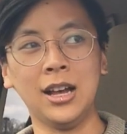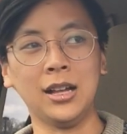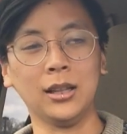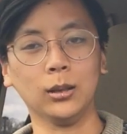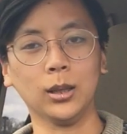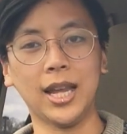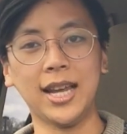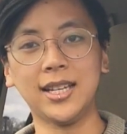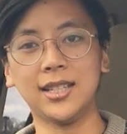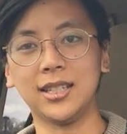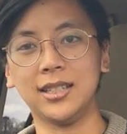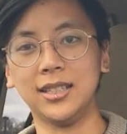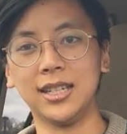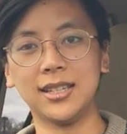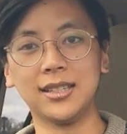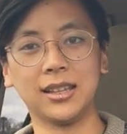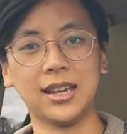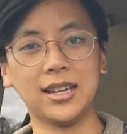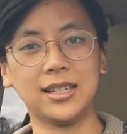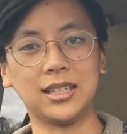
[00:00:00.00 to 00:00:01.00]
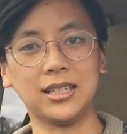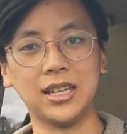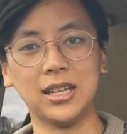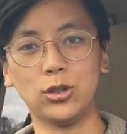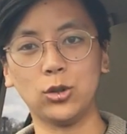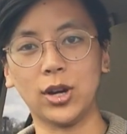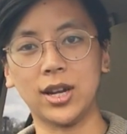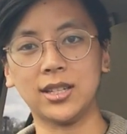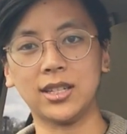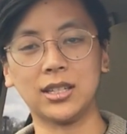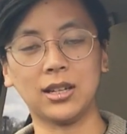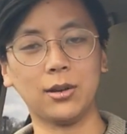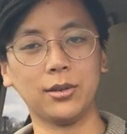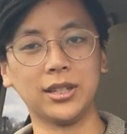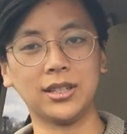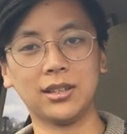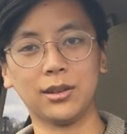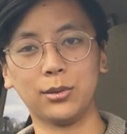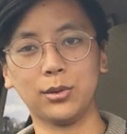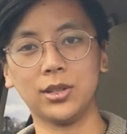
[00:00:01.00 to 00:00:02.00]
likes and dislikes and interests and all
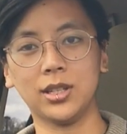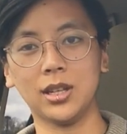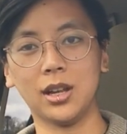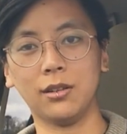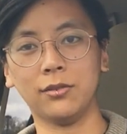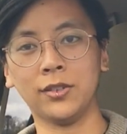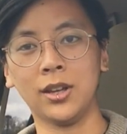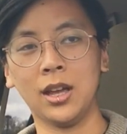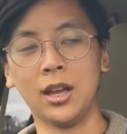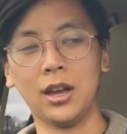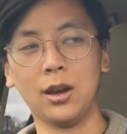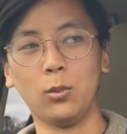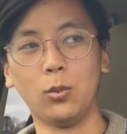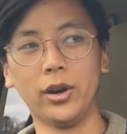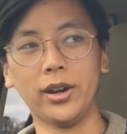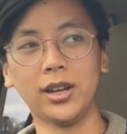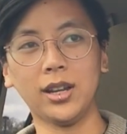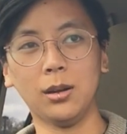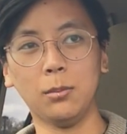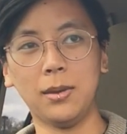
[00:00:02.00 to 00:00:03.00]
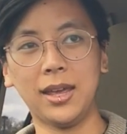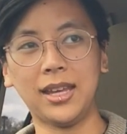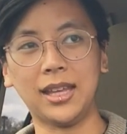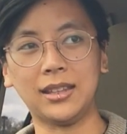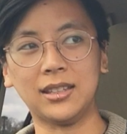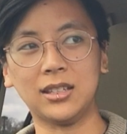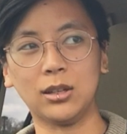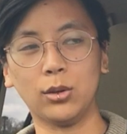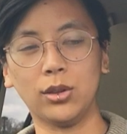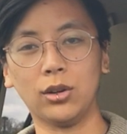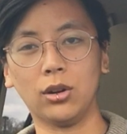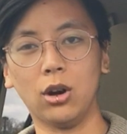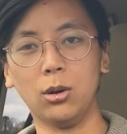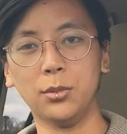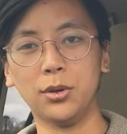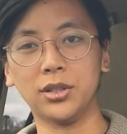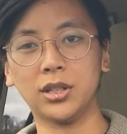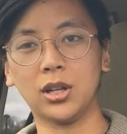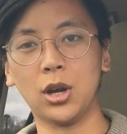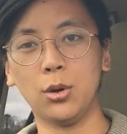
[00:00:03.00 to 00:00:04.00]
this other stuff, we're going to make it so they're
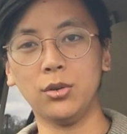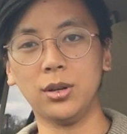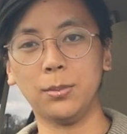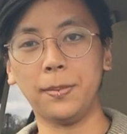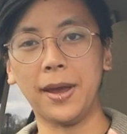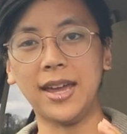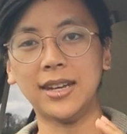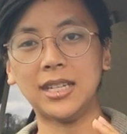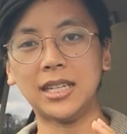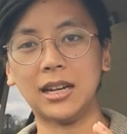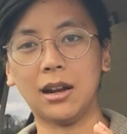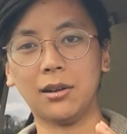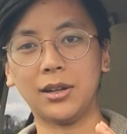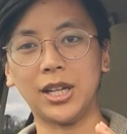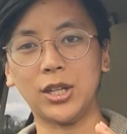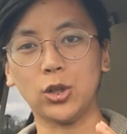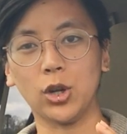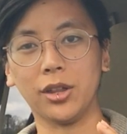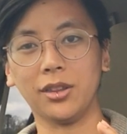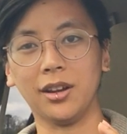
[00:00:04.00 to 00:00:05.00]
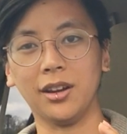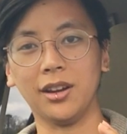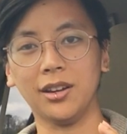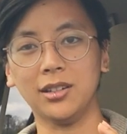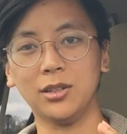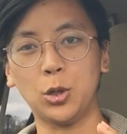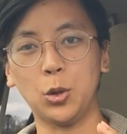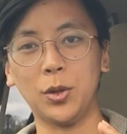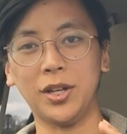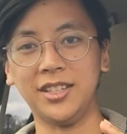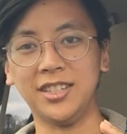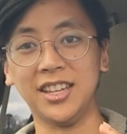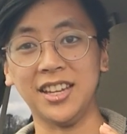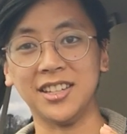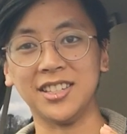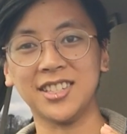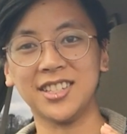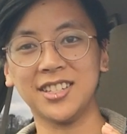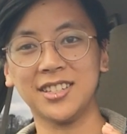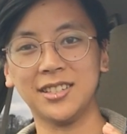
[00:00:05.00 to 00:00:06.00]
almost codependent on each other to
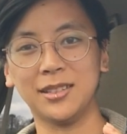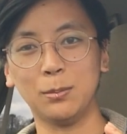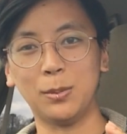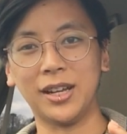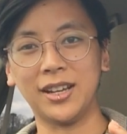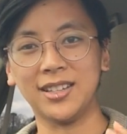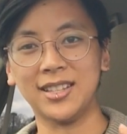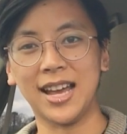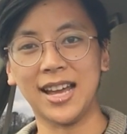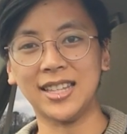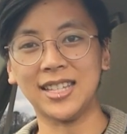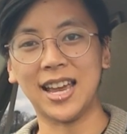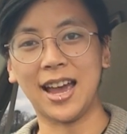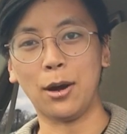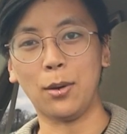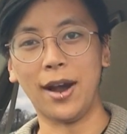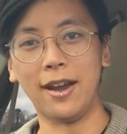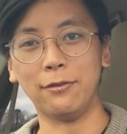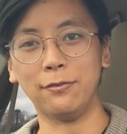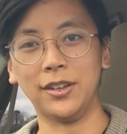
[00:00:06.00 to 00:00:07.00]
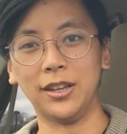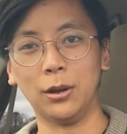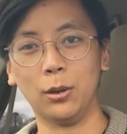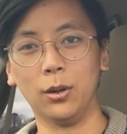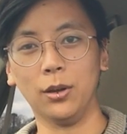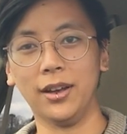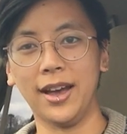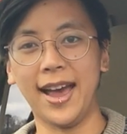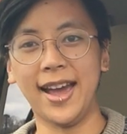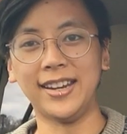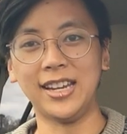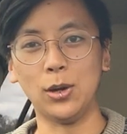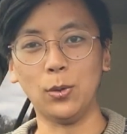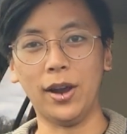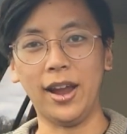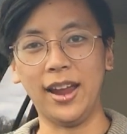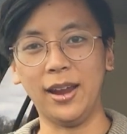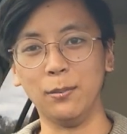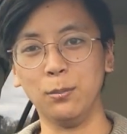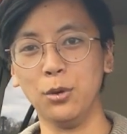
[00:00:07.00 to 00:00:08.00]
exist, because that's how I feel.
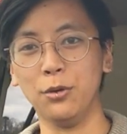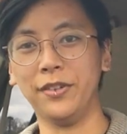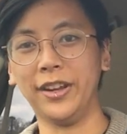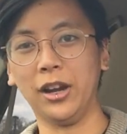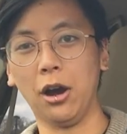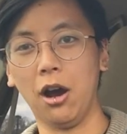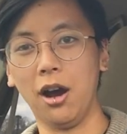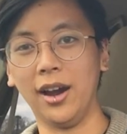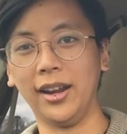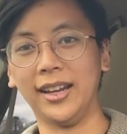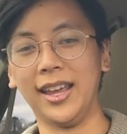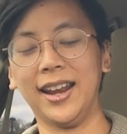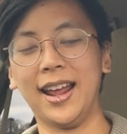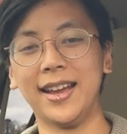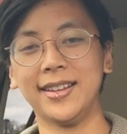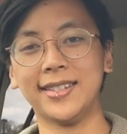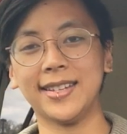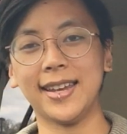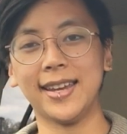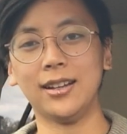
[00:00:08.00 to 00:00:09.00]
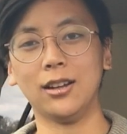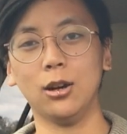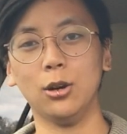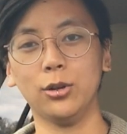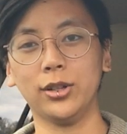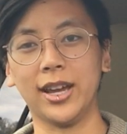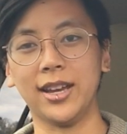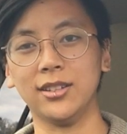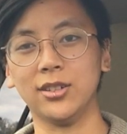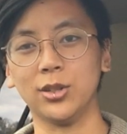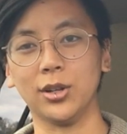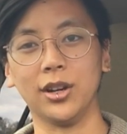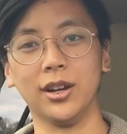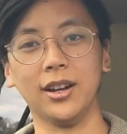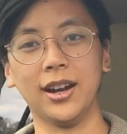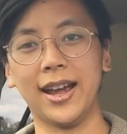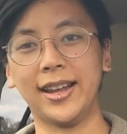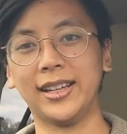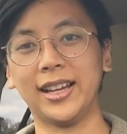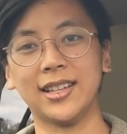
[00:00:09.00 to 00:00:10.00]
Anyway, moving on. And I said, okay, sir,
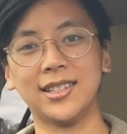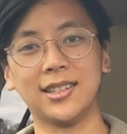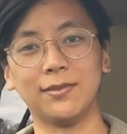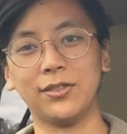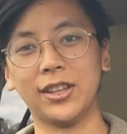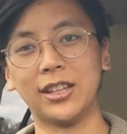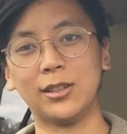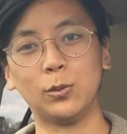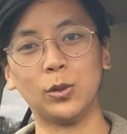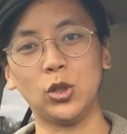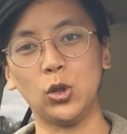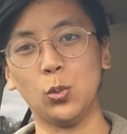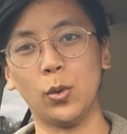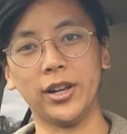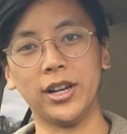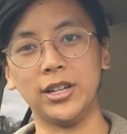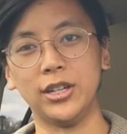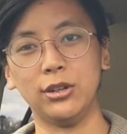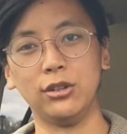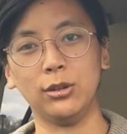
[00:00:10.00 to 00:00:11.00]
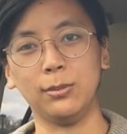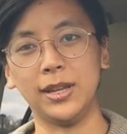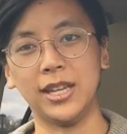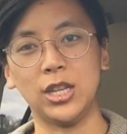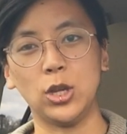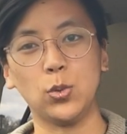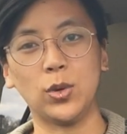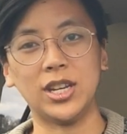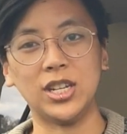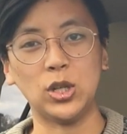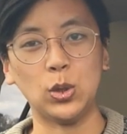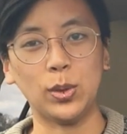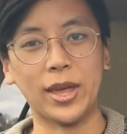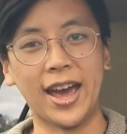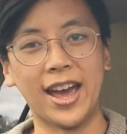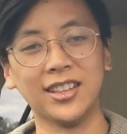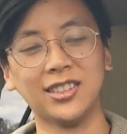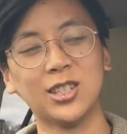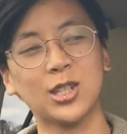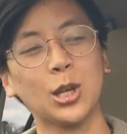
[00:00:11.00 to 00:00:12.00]
I guess if that's what you want to do to me, you can do
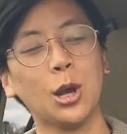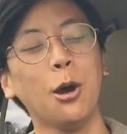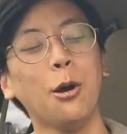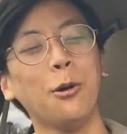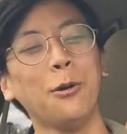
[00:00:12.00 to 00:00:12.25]
that. So